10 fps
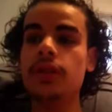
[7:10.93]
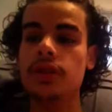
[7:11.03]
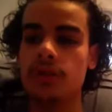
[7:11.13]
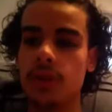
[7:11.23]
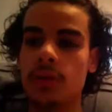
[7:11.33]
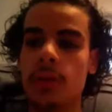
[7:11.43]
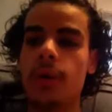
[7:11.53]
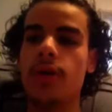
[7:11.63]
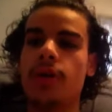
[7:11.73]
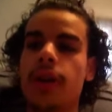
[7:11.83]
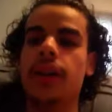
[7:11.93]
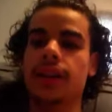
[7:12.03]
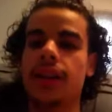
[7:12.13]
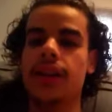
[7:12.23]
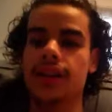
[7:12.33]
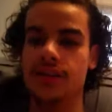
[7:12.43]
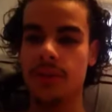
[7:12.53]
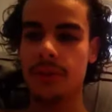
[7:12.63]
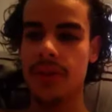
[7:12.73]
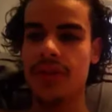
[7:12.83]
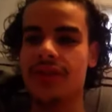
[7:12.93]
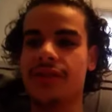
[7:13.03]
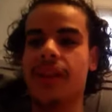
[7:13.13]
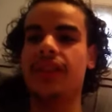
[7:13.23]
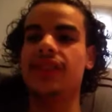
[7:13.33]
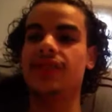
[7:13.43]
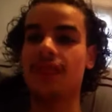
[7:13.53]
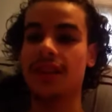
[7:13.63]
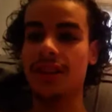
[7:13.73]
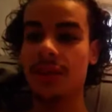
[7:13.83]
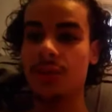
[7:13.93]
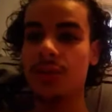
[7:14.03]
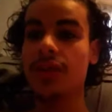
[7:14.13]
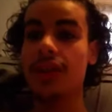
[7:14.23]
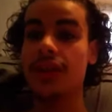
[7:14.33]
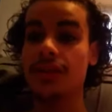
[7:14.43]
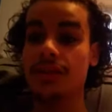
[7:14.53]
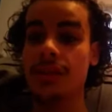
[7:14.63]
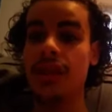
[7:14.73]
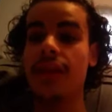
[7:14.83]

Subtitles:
So LeRoyyMcCoy is on a mission to find his Sirat al-Mustaqim,